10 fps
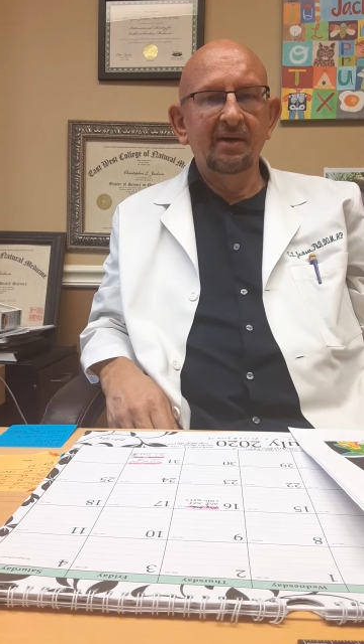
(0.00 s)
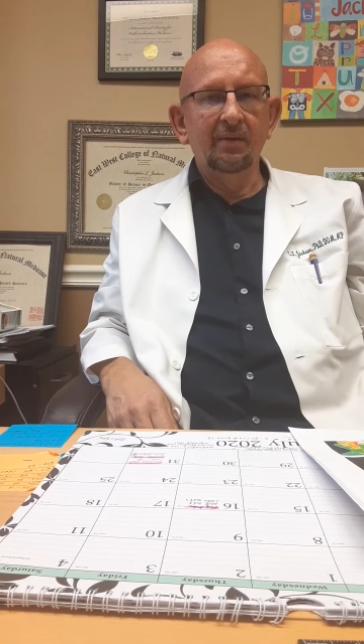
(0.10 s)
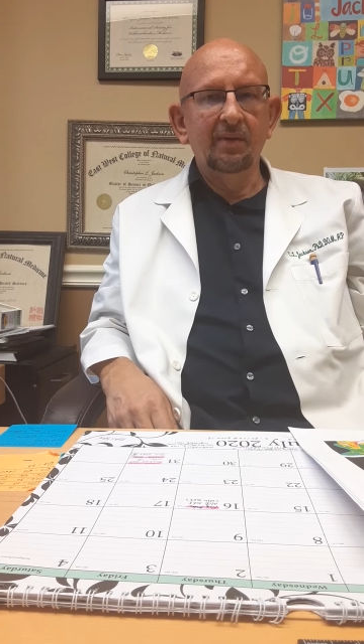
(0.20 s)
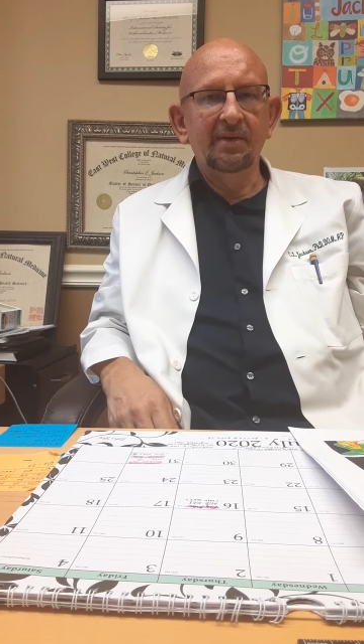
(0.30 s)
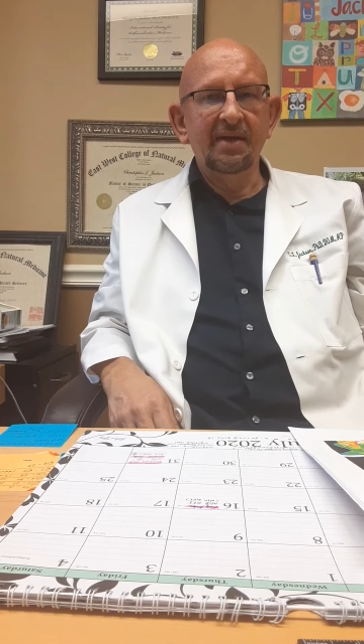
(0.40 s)

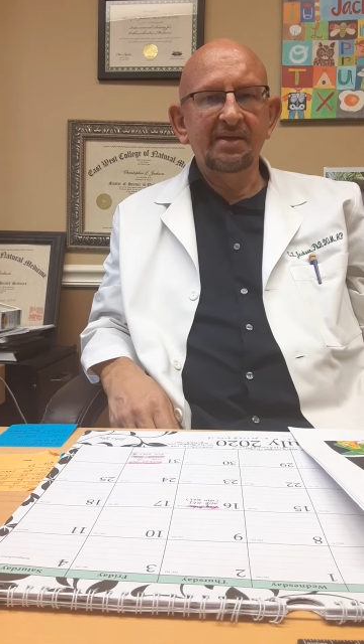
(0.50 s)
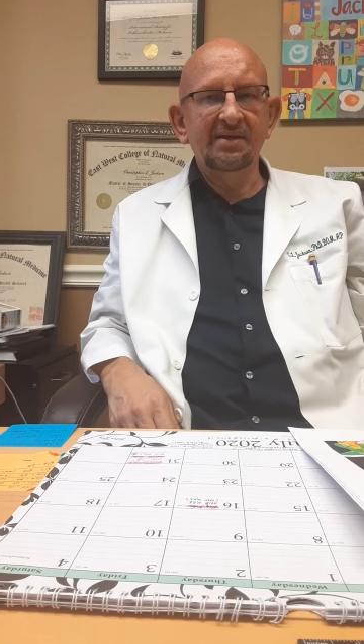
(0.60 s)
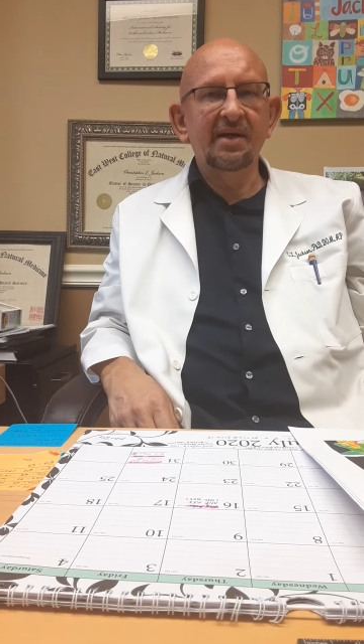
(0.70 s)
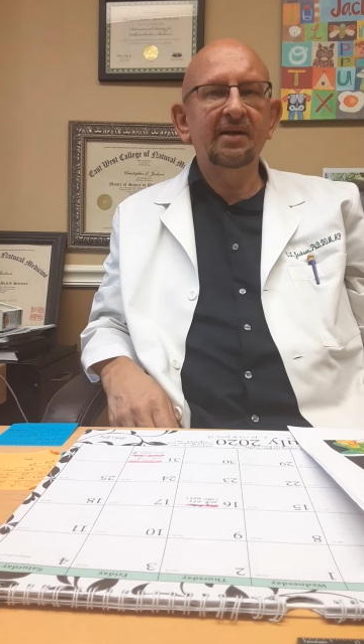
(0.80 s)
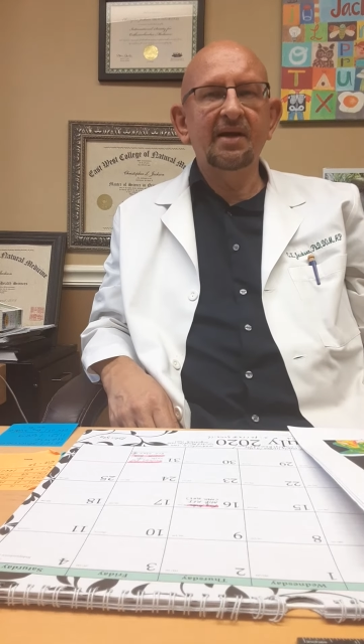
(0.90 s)
When that
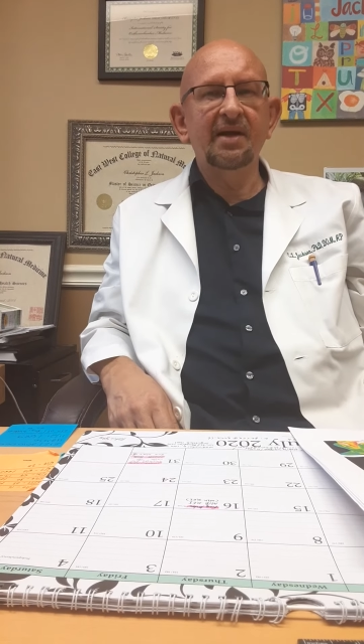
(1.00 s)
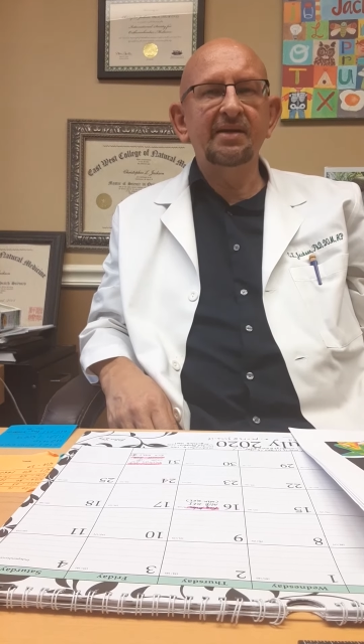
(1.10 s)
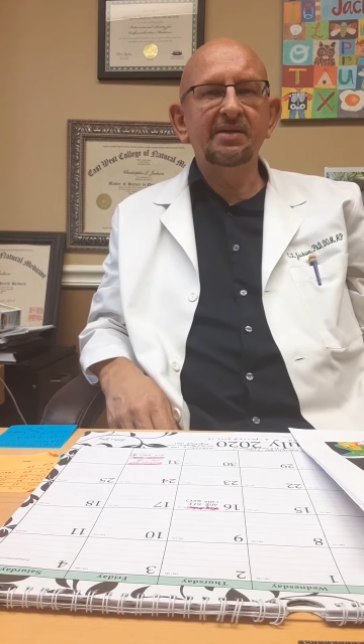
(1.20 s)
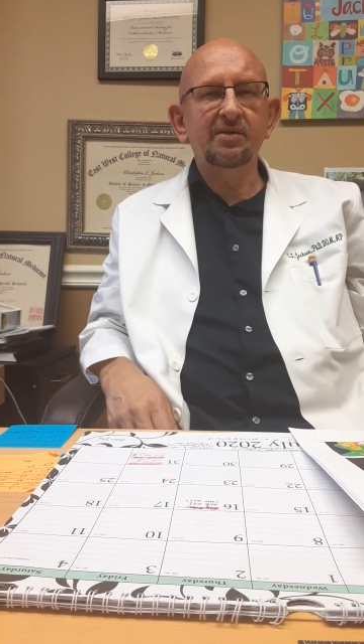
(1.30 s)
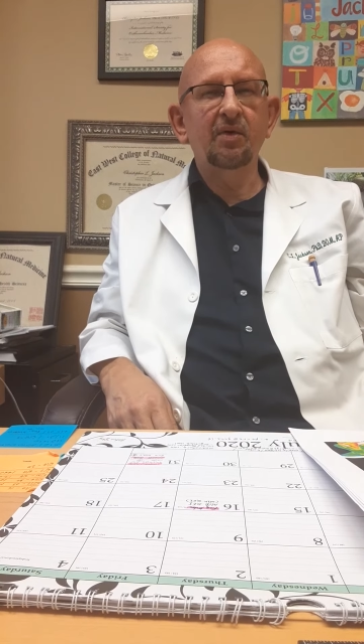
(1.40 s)

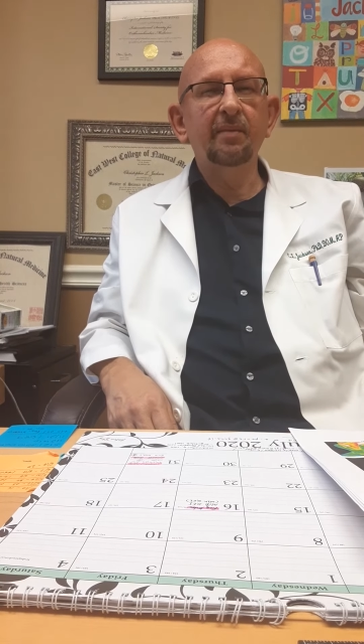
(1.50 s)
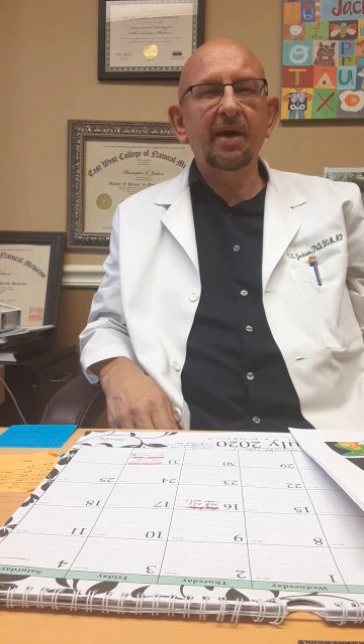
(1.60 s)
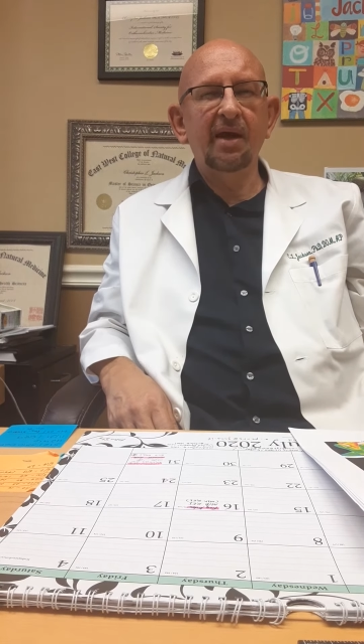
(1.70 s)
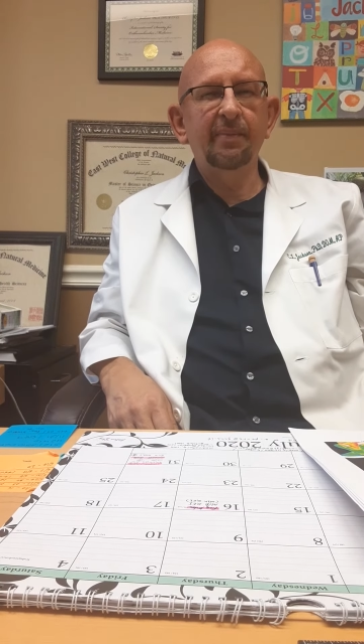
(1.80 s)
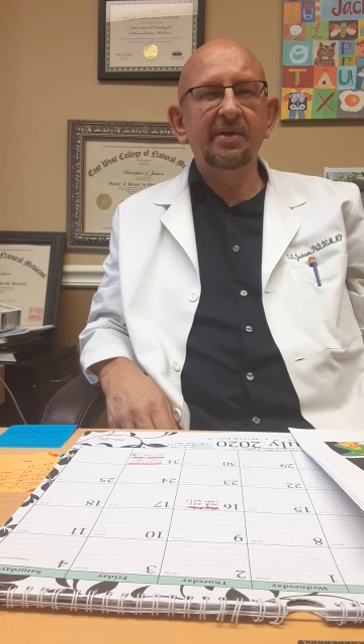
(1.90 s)
cytokine storm
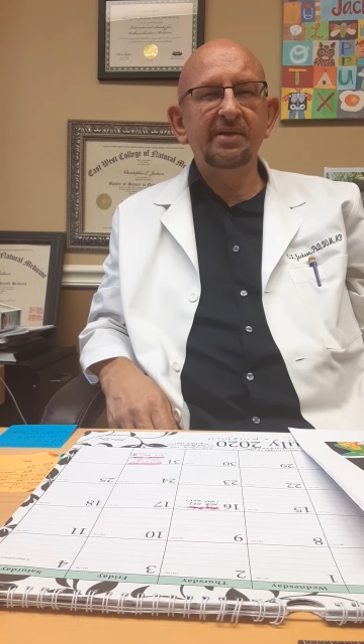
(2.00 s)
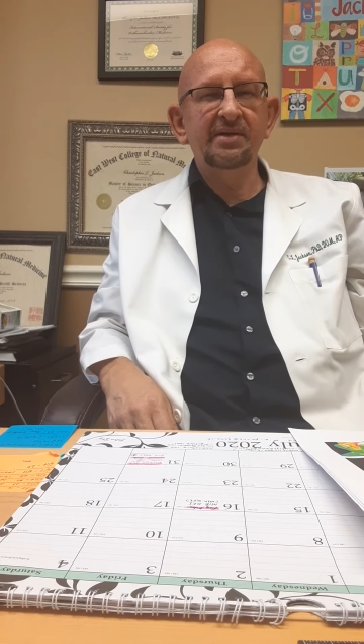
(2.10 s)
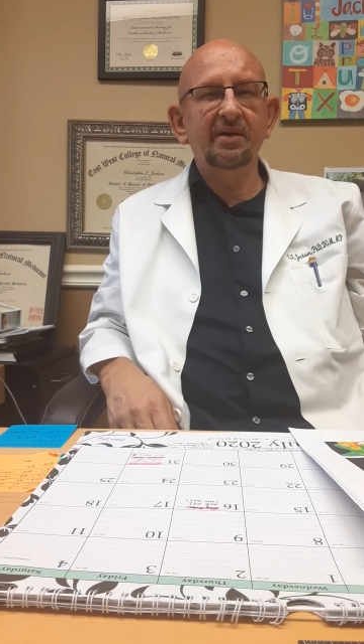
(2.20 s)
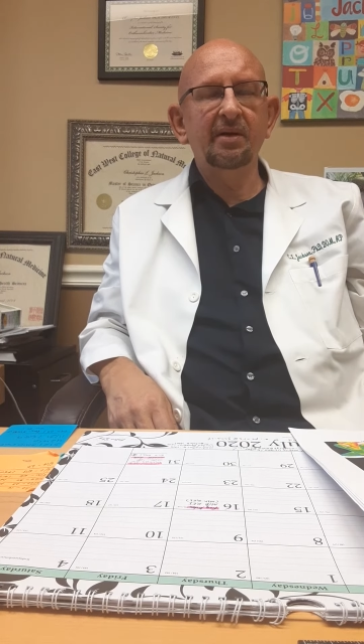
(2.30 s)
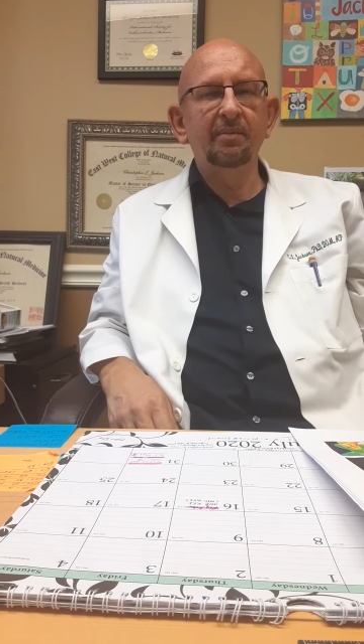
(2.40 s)
happens,
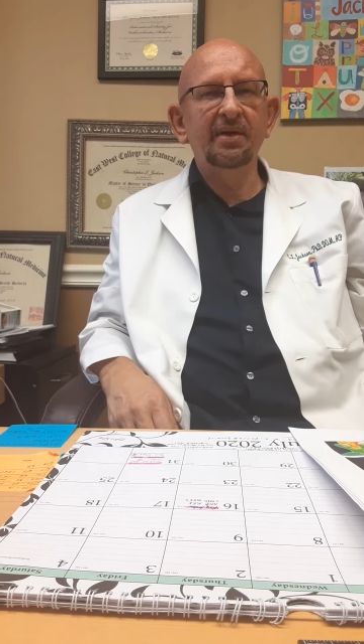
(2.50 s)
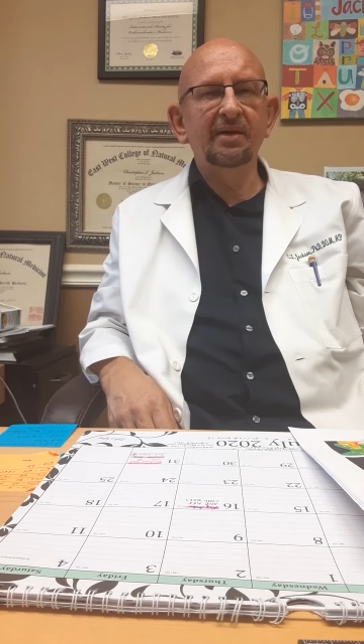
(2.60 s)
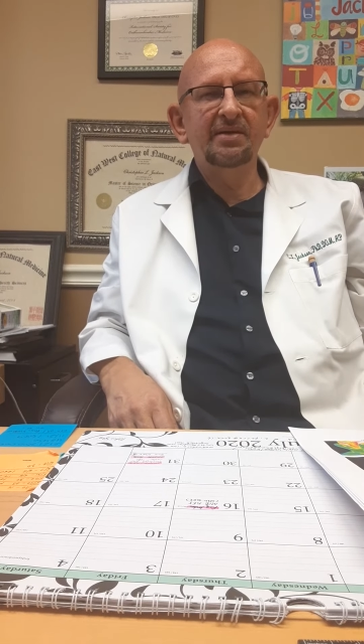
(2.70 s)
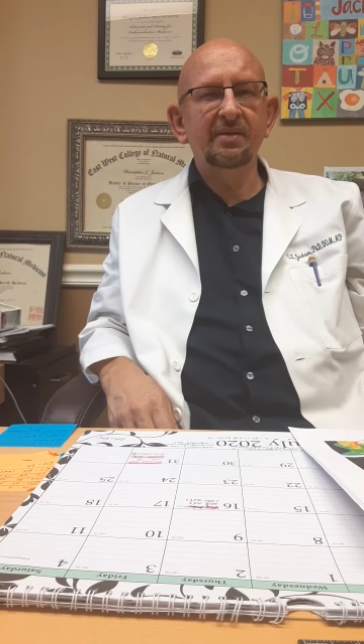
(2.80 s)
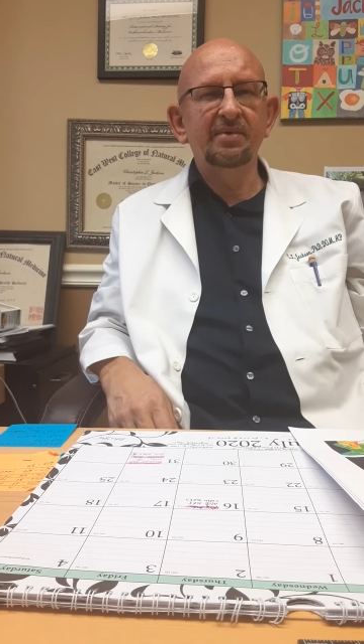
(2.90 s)
there can
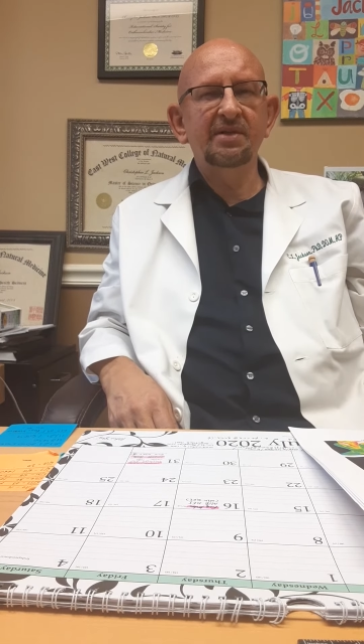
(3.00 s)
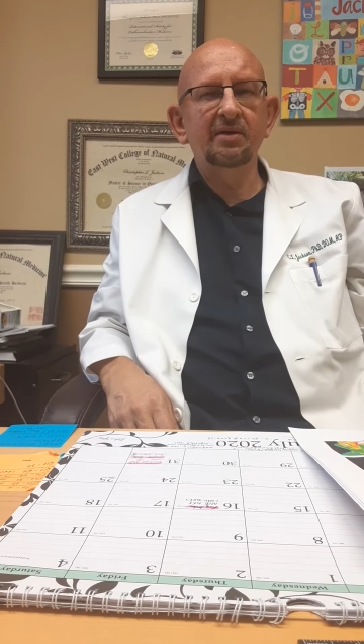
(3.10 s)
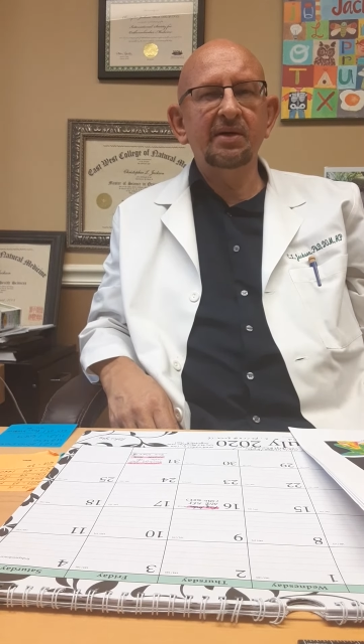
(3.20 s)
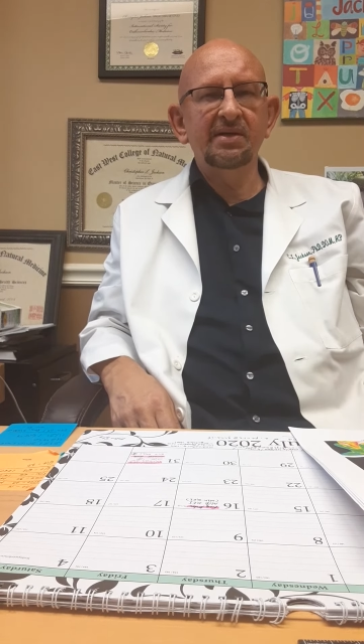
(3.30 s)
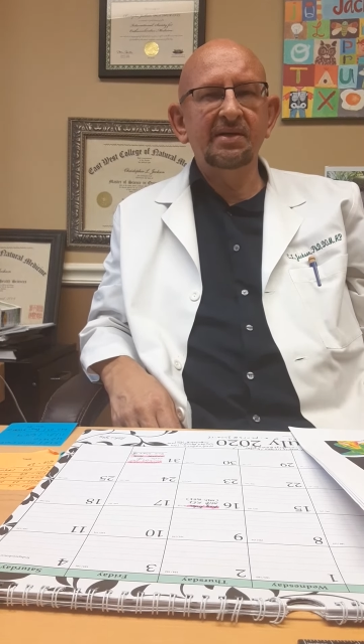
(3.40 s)
be some
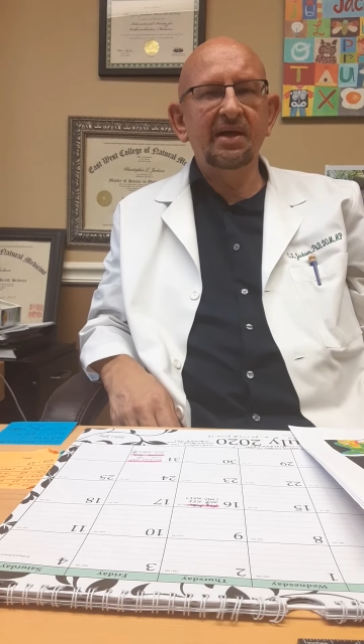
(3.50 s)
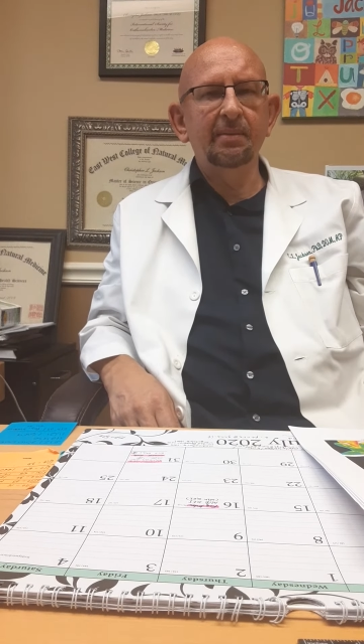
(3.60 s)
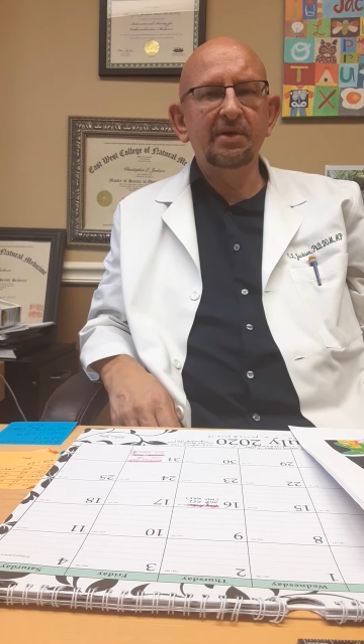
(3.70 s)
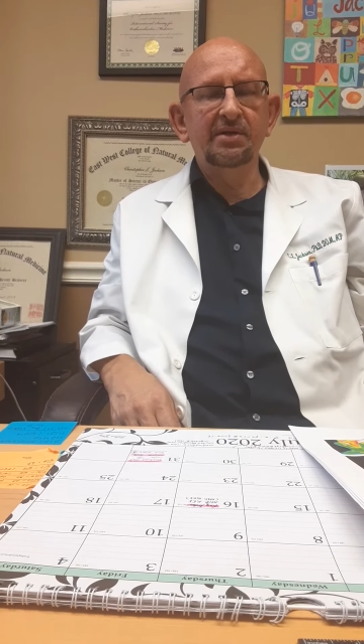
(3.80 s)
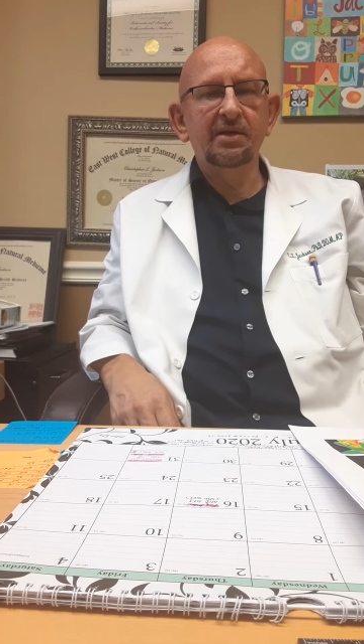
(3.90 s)
serious
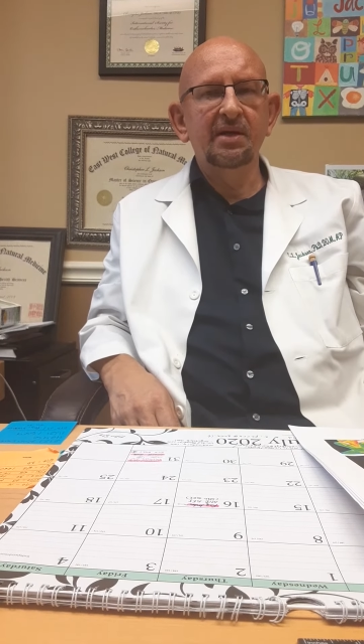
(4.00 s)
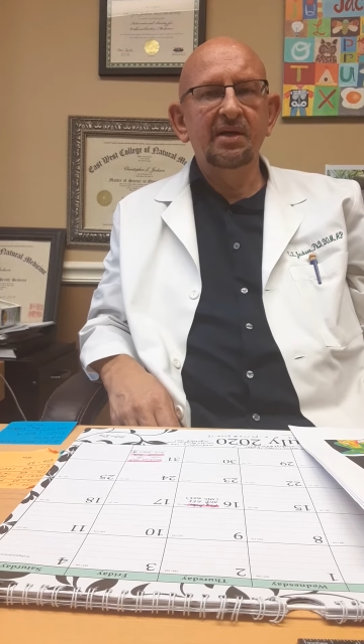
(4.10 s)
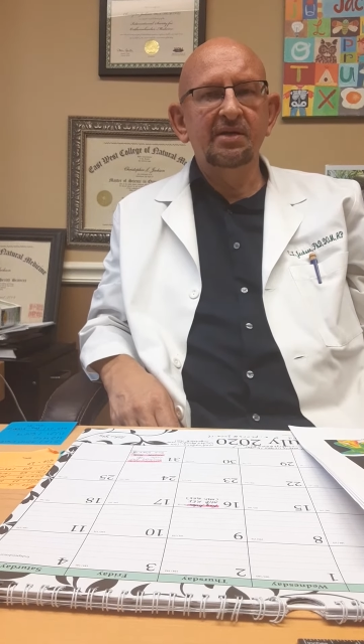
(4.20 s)
damage,